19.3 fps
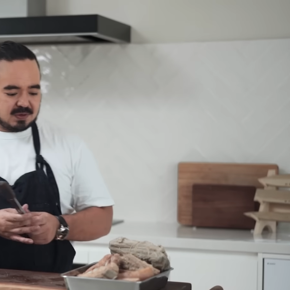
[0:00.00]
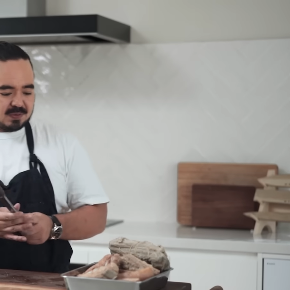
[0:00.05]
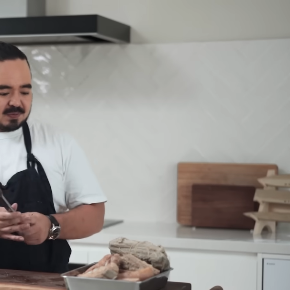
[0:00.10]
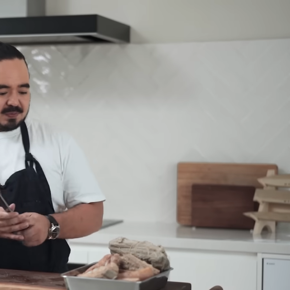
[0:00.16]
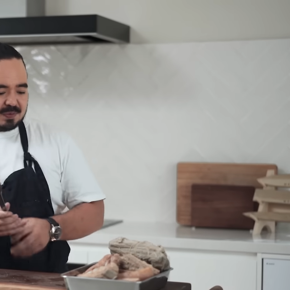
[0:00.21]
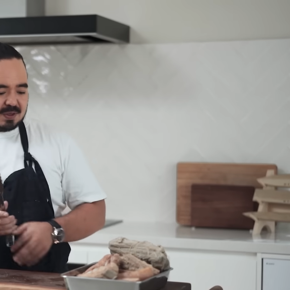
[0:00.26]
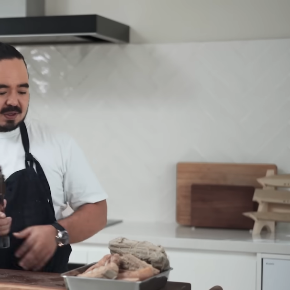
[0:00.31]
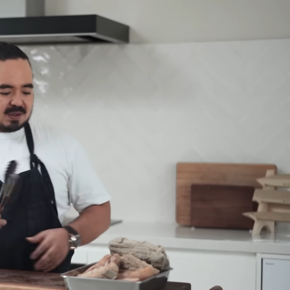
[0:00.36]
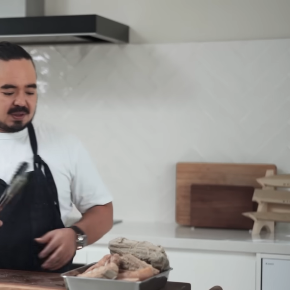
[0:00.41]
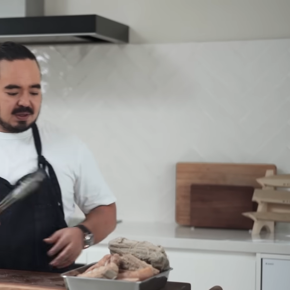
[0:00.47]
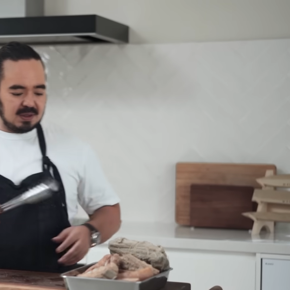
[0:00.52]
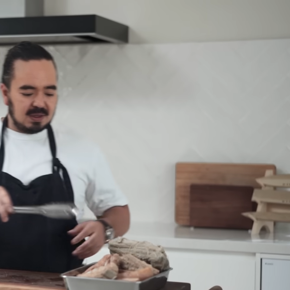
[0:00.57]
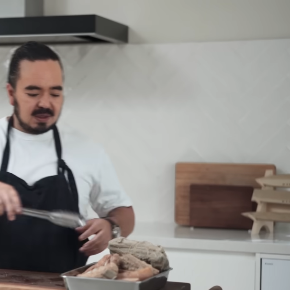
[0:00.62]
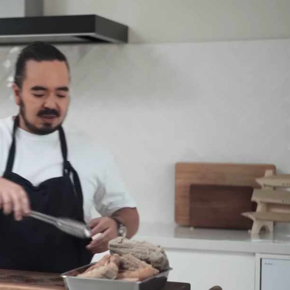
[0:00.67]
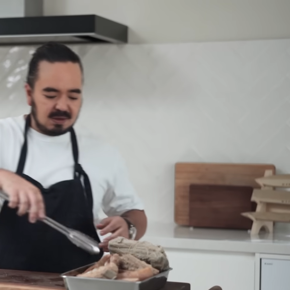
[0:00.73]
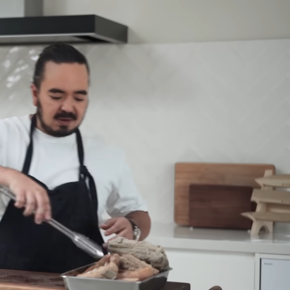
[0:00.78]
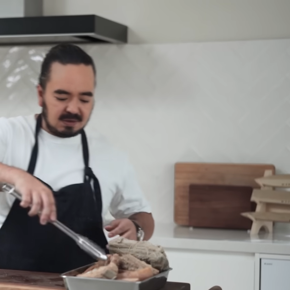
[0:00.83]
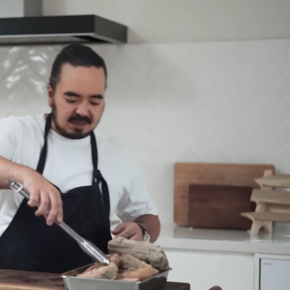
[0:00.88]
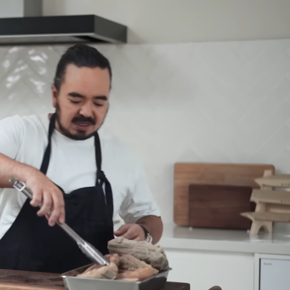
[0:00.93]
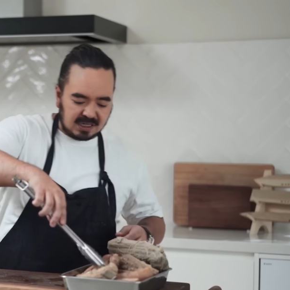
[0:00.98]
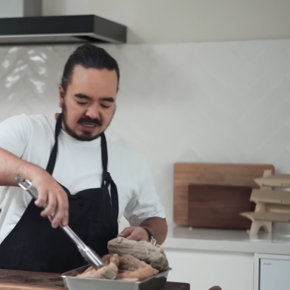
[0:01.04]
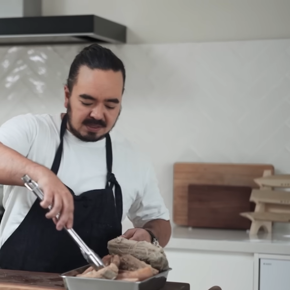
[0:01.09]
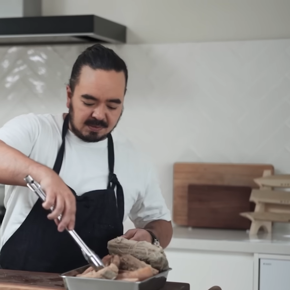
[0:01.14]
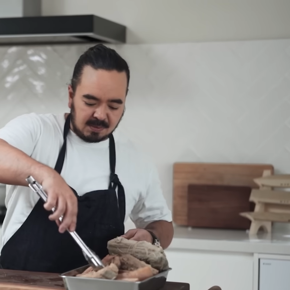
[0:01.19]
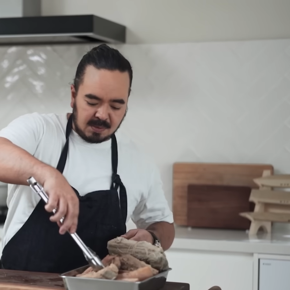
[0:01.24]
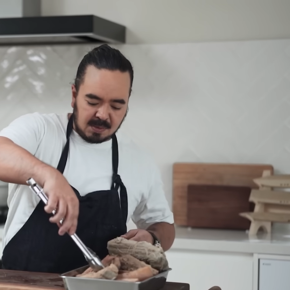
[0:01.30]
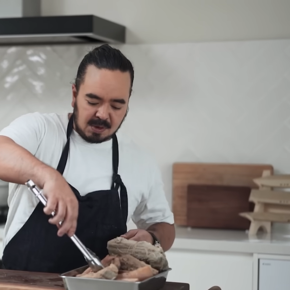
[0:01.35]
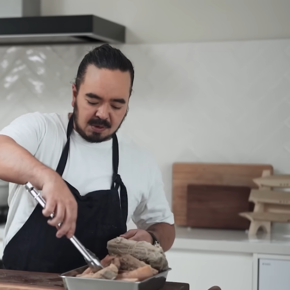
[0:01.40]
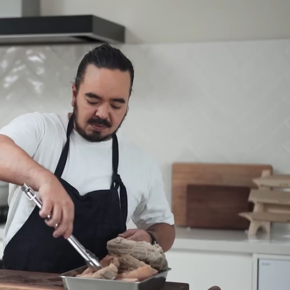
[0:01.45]
I'll take some
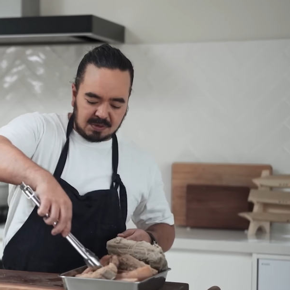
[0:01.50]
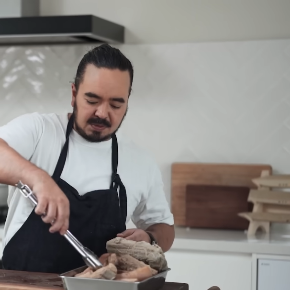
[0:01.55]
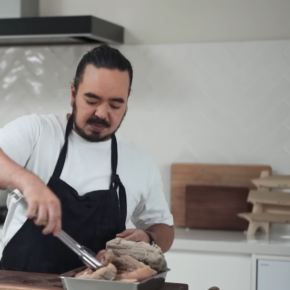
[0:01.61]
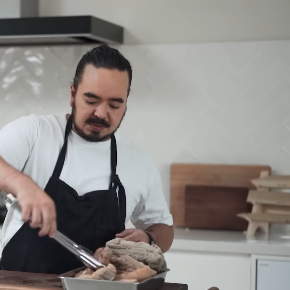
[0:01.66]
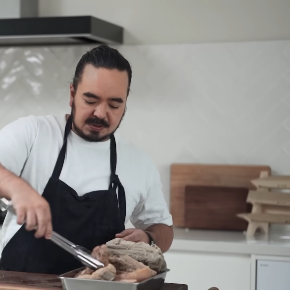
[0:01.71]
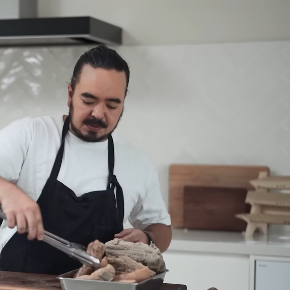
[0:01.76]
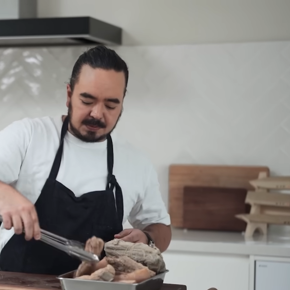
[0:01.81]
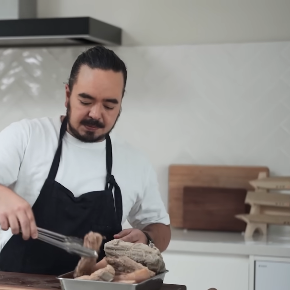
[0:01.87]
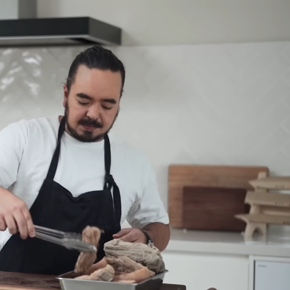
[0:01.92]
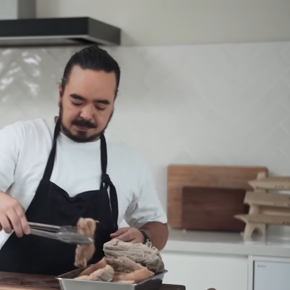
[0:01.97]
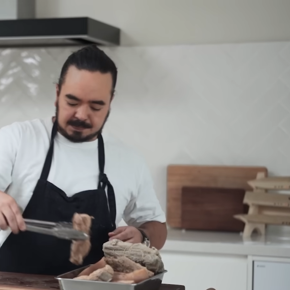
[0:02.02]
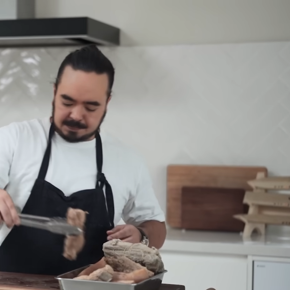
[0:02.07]
of my ribs